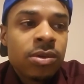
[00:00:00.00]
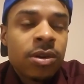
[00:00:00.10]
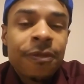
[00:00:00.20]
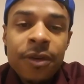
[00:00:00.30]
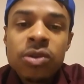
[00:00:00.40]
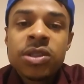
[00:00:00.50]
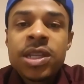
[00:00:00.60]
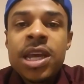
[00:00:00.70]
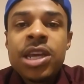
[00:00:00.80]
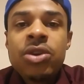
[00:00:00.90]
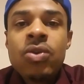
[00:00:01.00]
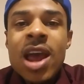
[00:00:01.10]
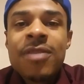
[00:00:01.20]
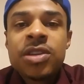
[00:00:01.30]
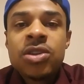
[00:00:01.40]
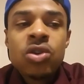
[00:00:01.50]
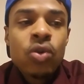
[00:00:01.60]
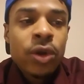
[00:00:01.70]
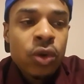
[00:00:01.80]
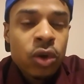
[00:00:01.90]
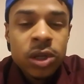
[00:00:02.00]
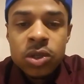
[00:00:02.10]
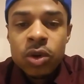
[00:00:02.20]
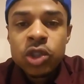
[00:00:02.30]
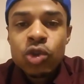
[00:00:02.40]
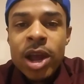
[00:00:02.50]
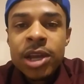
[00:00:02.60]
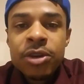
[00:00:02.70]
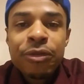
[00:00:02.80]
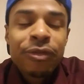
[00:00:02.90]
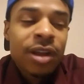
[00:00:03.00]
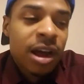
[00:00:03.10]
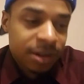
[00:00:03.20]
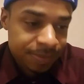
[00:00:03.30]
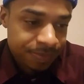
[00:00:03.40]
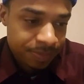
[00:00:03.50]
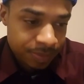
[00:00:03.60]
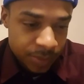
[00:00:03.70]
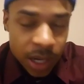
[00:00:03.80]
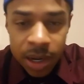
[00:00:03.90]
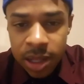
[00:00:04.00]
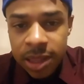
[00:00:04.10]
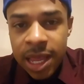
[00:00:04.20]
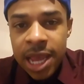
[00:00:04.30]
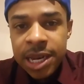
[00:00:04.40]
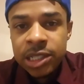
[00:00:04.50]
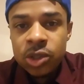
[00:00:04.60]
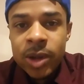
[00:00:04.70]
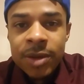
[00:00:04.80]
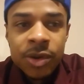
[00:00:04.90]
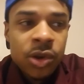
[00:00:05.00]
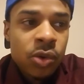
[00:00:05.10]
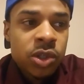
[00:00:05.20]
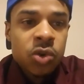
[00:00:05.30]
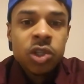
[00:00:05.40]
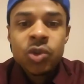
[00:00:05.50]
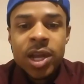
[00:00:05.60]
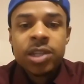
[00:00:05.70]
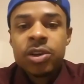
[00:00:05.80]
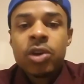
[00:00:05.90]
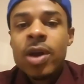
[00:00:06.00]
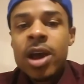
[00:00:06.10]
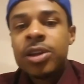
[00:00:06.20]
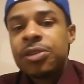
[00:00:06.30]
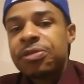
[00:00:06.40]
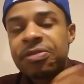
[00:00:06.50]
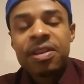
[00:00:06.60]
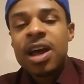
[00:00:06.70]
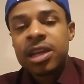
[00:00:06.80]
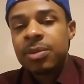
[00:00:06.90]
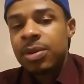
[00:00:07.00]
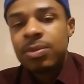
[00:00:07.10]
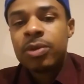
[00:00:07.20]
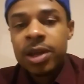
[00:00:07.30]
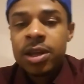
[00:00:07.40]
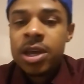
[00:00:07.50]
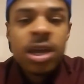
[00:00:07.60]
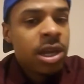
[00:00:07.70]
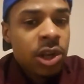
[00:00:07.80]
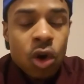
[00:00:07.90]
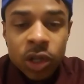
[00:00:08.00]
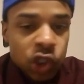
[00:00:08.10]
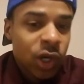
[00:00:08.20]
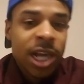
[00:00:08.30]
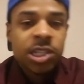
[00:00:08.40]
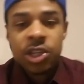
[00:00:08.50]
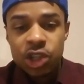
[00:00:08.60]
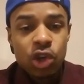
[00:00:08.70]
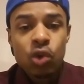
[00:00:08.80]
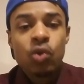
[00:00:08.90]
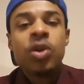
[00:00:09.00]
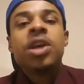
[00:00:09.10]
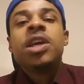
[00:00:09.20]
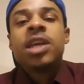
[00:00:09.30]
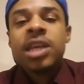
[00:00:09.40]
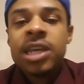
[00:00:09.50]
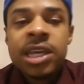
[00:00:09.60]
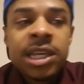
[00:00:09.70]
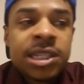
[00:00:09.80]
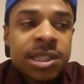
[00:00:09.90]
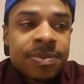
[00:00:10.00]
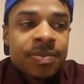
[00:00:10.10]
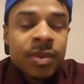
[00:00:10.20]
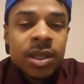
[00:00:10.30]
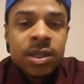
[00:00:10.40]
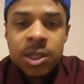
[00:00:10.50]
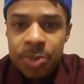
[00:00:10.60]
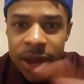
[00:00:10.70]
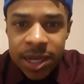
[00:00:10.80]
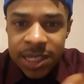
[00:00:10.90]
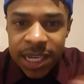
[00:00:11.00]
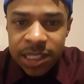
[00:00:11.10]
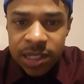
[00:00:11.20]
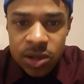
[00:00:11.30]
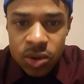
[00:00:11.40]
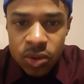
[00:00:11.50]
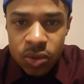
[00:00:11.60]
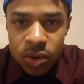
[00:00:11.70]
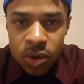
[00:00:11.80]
the first thing you have to do in order to attract your flock. Another thing that you have to do to attract your crowd and your flock and the people that, you know, attract to you is just pay attention to